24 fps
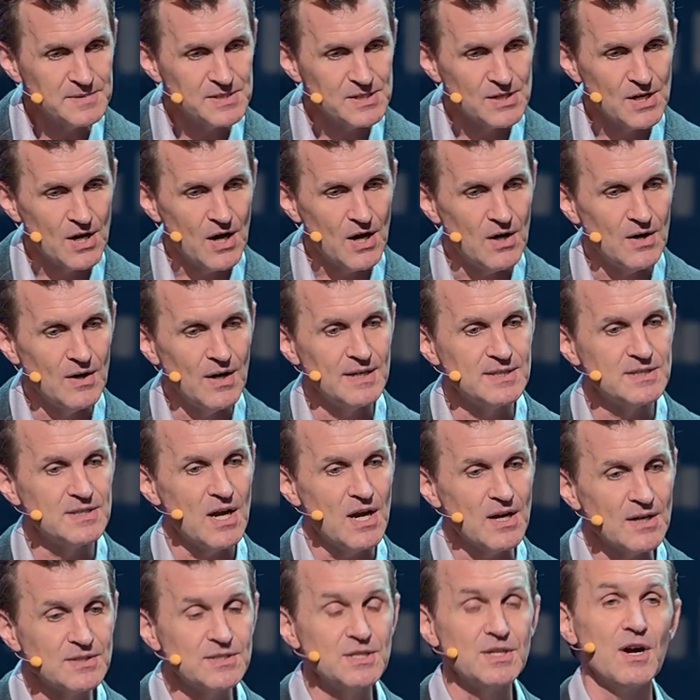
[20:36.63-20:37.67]
to y'all and
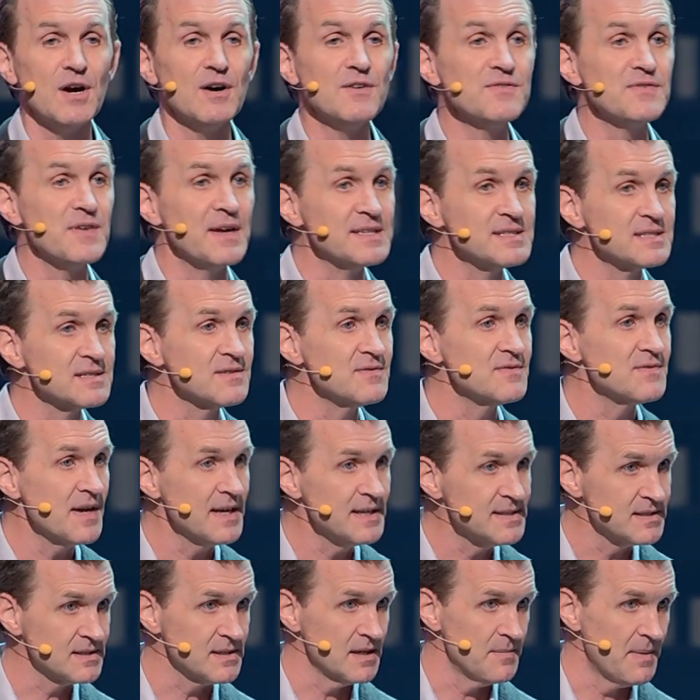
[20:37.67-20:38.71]
talk to y'all face to
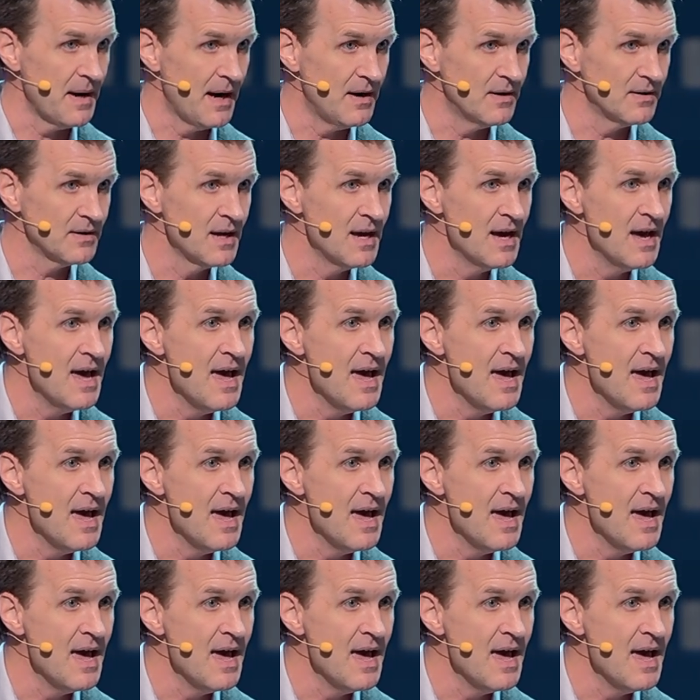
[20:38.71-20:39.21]
face about.